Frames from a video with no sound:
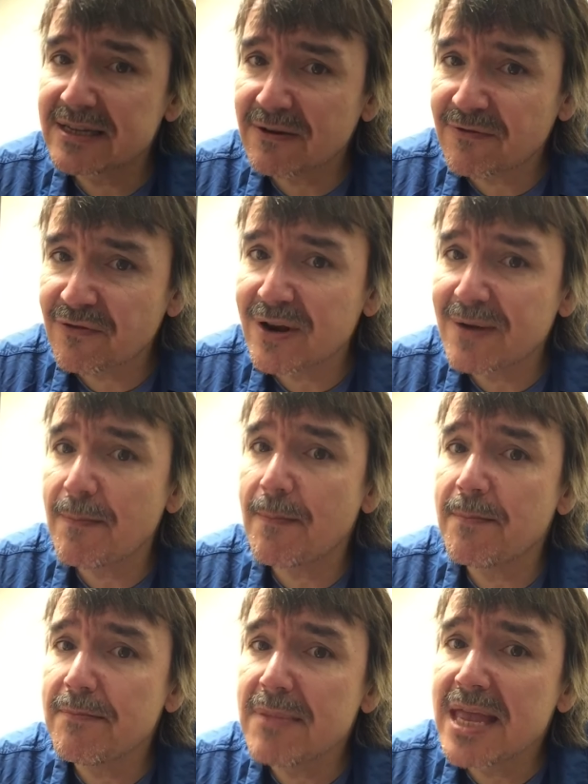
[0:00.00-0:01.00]
different
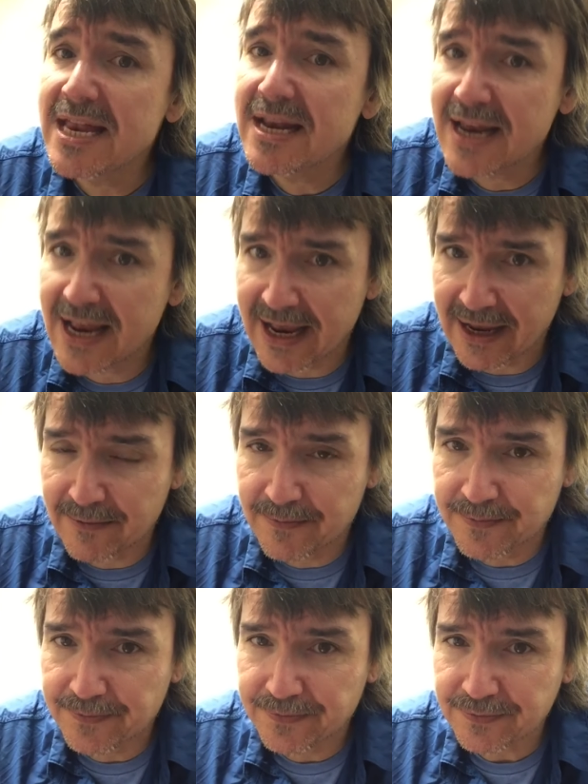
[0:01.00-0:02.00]
meaning.
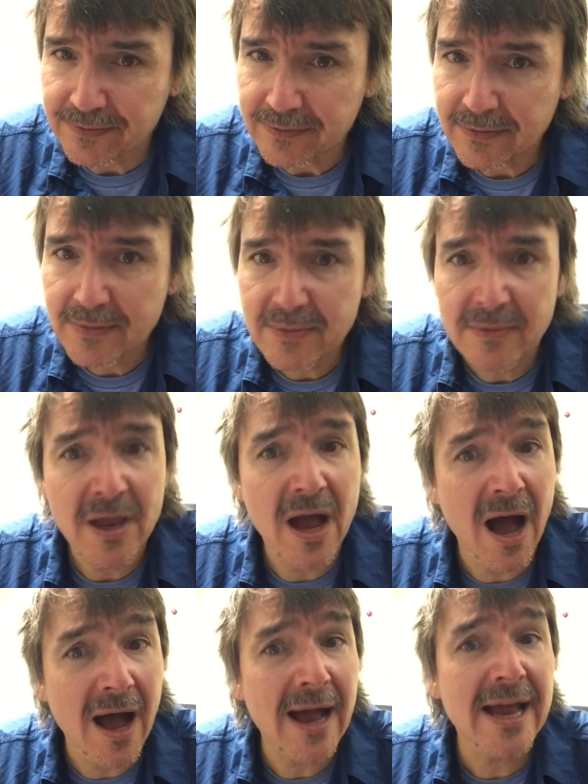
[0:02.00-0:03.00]

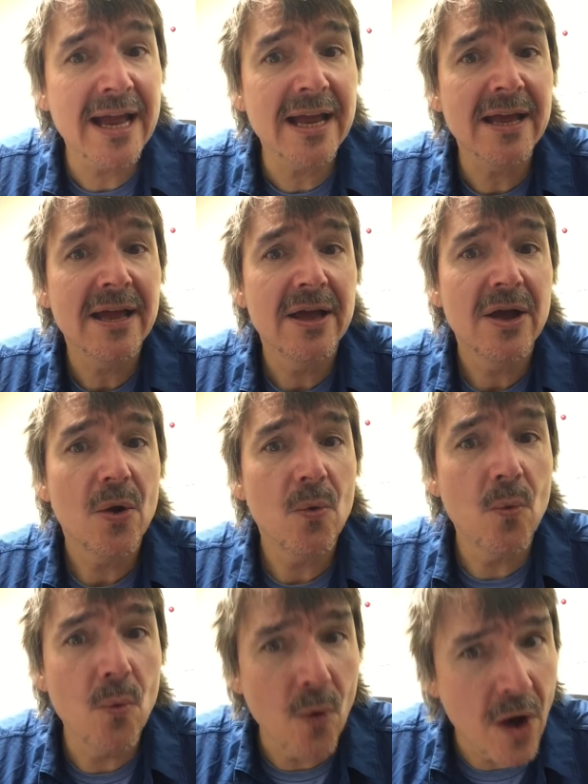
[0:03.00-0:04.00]
I
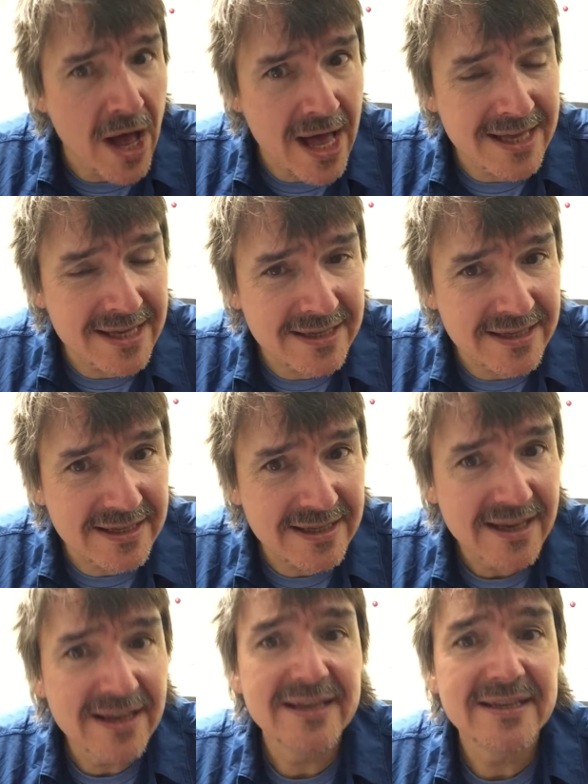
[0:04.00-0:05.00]
was
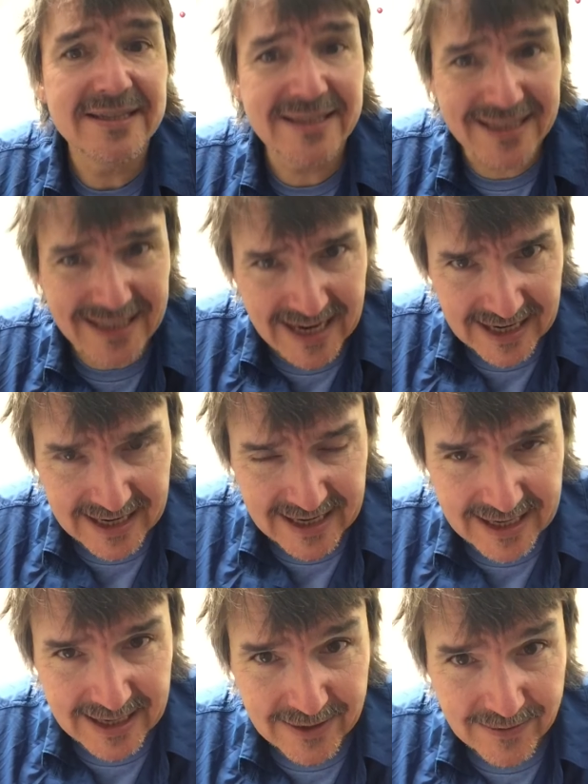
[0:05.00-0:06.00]

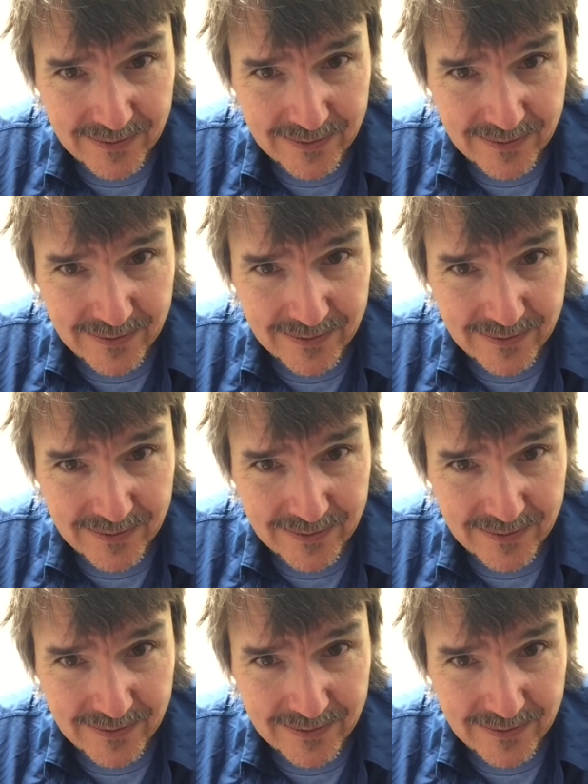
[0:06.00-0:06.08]
sick.